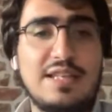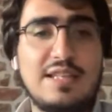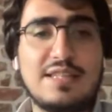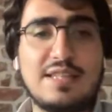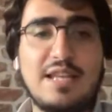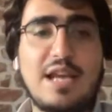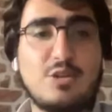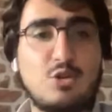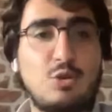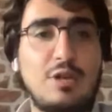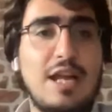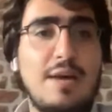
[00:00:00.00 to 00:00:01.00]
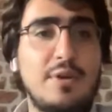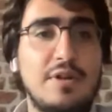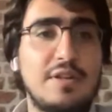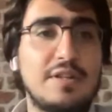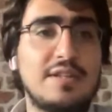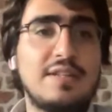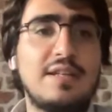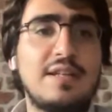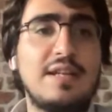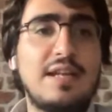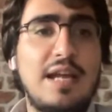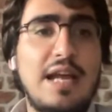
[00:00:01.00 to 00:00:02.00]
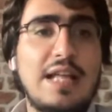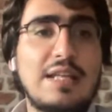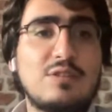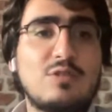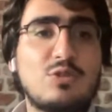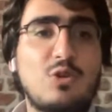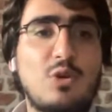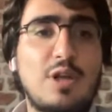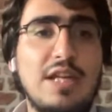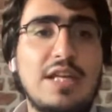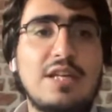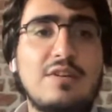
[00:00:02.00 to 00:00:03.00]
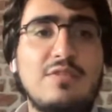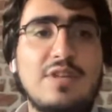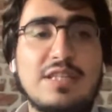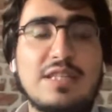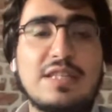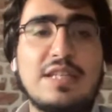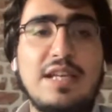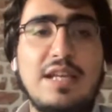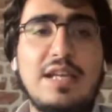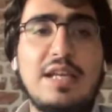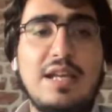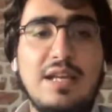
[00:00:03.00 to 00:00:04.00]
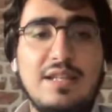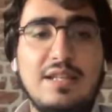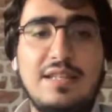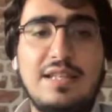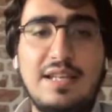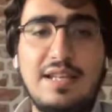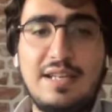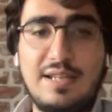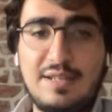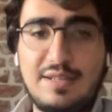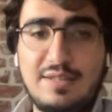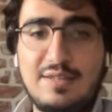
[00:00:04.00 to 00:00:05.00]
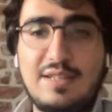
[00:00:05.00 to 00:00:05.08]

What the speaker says: is actually Lebanon. And so here we see the